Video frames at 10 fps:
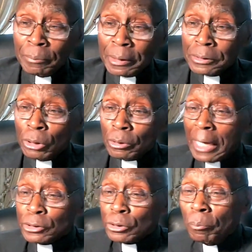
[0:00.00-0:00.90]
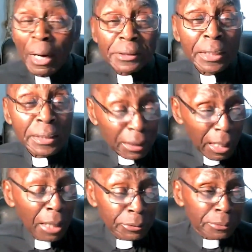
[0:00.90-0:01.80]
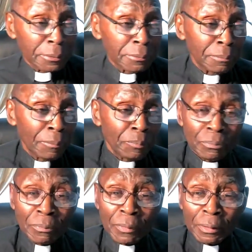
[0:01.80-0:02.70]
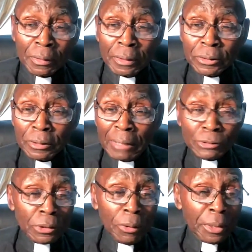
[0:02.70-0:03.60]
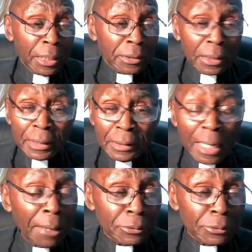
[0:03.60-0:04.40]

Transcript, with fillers: You've got so much in the closet until you have to go in there and clean up.